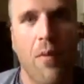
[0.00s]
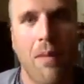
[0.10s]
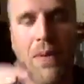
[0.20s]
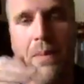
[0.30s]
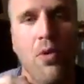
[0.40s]
my
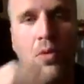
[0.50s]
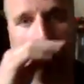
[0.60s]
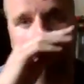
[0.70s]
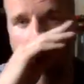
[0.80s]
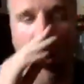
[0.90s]
people who
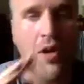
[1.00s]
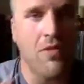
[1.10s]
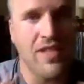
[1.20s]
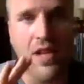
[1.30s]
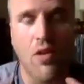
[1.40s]
are
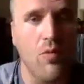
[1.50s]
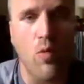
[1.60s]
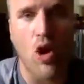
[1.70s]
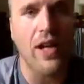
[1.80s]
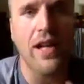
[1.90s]
still
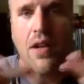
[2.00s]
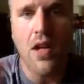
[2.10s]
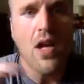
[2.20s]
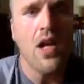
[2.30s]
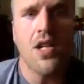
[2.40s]
working,
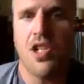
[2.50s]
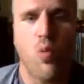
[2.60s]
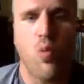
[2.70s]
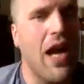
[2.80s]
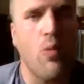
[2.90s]
just
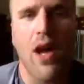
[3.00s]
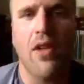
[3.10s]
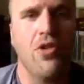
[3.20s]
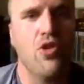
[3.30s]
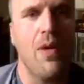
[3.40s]
work on
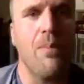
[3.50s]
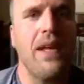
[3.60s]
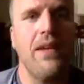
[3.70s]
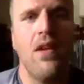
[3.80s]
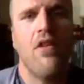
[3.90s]
regular
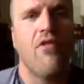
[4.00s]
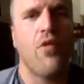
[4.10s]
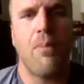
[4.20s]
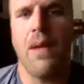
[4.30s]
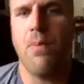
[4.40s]
shrimping. For
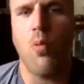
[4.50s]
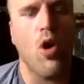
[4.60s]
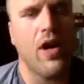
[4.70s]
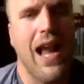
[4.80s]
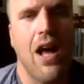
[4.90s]
my people
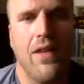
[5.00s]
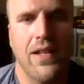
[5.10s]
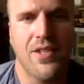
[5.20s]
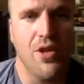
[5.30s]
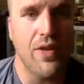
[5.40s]
working out,
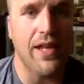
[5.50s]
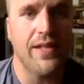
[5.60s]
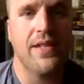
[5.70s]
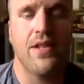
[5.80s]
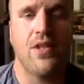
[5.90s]
let's do
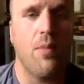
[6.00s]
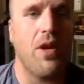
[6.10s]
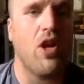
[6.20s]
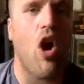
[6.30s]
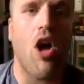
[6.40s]
this. So I'm going
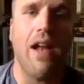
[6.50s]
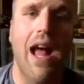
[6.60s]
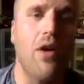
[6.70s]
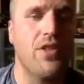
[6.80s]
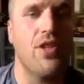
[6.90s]
to call it
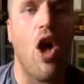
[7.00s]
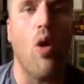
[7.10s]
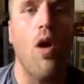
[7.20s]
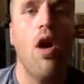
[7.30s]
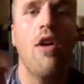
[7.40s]
out.
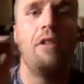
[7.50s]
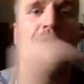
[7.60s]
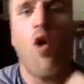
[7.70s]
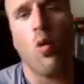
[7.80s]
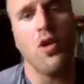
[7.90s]
So
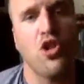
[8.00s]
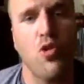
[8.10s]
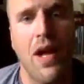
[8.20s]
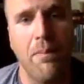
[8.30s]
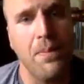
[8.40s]
forward
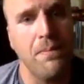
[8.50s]
shrimp.